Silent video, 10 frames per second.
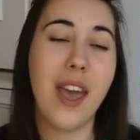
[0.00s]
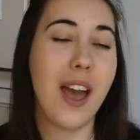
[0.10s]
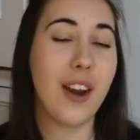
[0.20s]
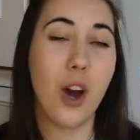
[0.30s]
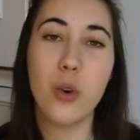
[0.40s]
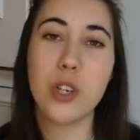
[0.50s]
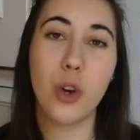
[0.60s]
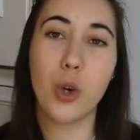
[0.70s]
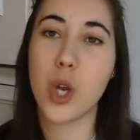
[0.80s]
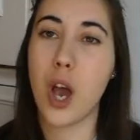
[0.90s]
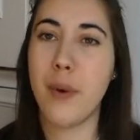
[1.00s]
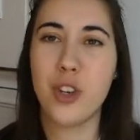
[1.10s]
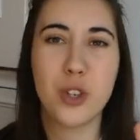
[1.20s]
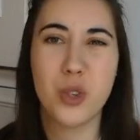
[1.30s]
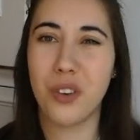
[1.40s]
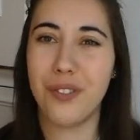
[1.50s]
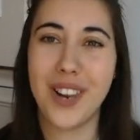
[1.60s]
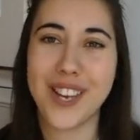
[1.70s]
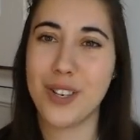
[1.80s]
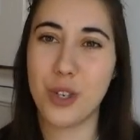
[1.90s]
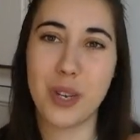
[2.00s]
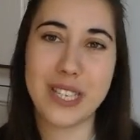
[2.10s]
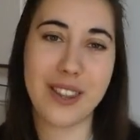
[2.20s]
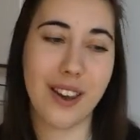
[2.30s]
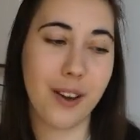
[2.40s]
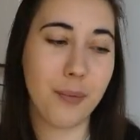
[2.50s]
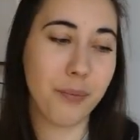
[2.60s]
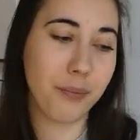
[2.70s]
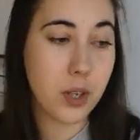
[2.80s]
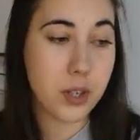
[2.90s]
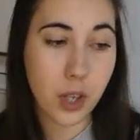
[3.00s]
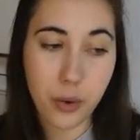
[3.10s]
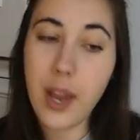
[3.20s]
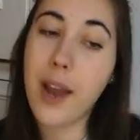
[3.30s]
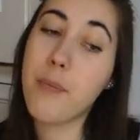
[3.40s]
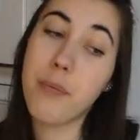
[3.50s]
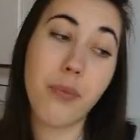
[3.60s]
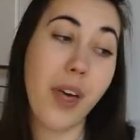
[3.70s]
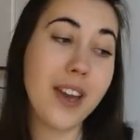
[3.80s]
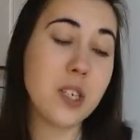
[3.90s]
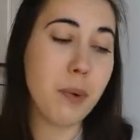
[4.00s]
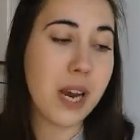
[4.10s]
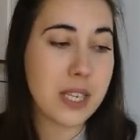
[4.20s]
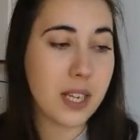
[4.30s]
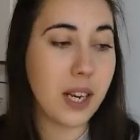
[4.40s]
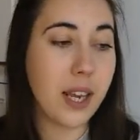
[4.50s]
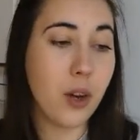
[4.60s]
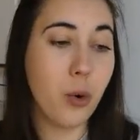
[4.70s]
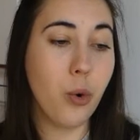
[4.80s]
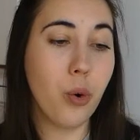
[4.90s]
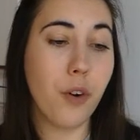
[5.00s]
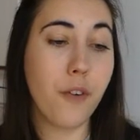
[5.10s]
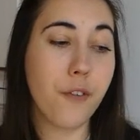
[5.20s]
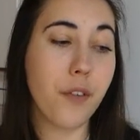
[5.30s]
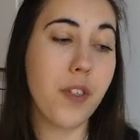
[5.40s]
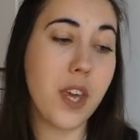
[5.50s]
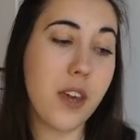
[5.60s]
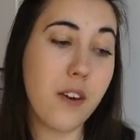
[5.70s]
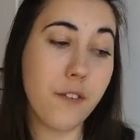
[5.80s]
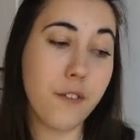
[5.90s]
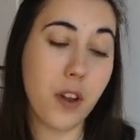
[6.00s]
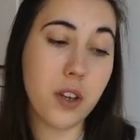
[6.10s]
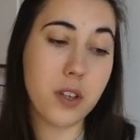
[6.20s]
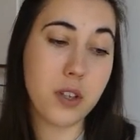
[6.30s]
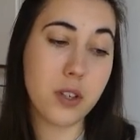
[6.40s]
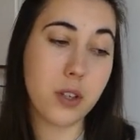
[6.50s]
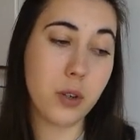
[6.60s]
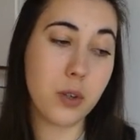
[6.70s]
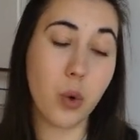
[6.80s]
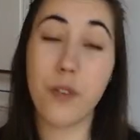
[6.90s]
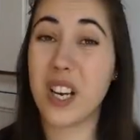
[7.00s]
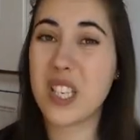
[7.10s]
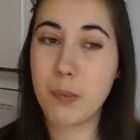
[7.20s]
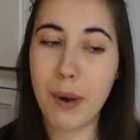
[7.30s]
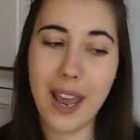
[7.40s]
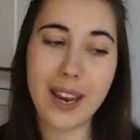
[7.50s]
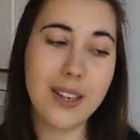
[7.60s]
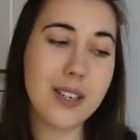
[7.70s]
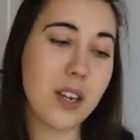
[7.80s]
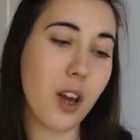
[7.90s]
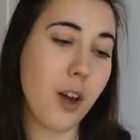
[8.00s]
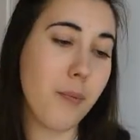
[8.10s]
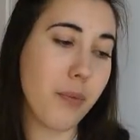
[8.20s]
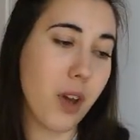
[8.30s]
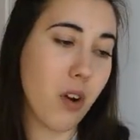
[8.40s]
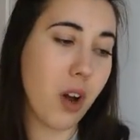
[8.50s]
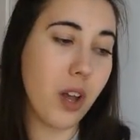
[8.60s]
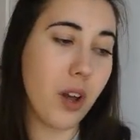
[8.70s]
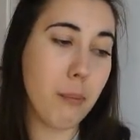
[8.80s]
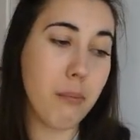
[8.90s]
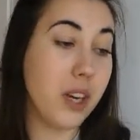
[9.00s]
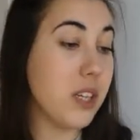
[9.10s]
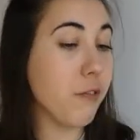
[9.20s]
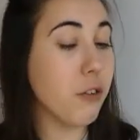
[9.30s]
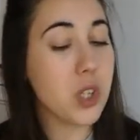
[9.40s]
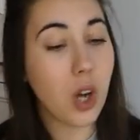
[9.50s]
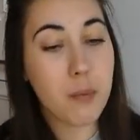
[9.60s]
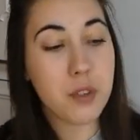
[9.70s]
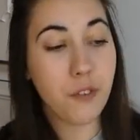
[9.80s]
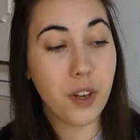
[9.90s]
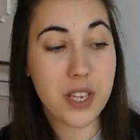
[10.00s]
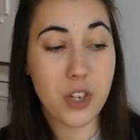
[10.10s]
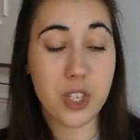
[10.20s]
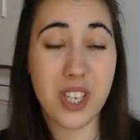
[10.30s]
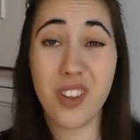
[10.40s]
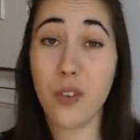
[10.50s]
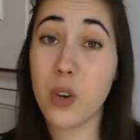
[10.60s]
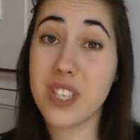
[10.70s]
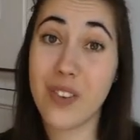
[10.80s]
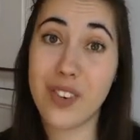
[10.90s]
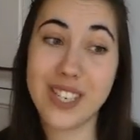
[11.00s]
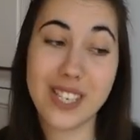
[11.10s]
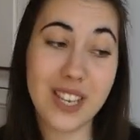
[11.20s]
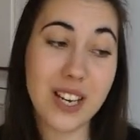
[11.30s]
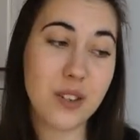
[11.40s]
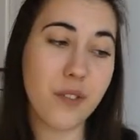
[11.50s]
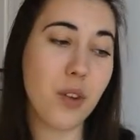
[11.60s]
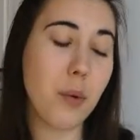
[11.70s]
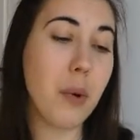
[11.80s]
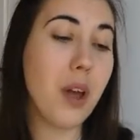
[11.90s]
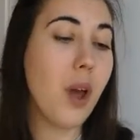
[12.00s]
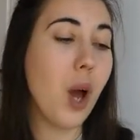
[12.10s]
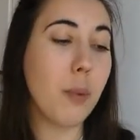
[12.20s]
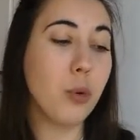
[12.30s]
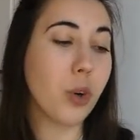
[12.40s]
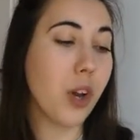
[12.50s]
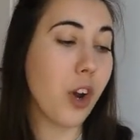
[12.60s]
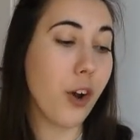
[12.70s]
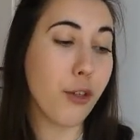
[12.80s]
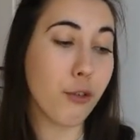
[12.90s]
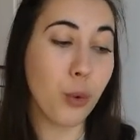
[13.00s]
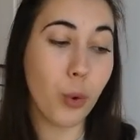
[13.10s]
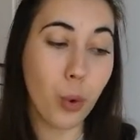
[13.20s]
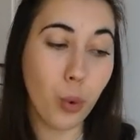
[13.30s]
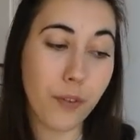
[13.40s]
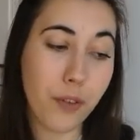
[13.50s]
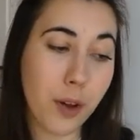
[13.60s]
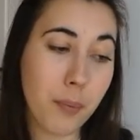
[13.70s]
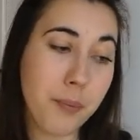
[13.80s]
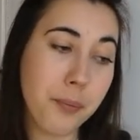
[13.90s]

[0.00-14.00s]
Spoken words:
and hold it long term and just sort of let it do its thing. So yeah, that is basically all of the funds sort of explained. There are many different types of funds. As you see, they've got 76 of them. I'm not going to go through all of them.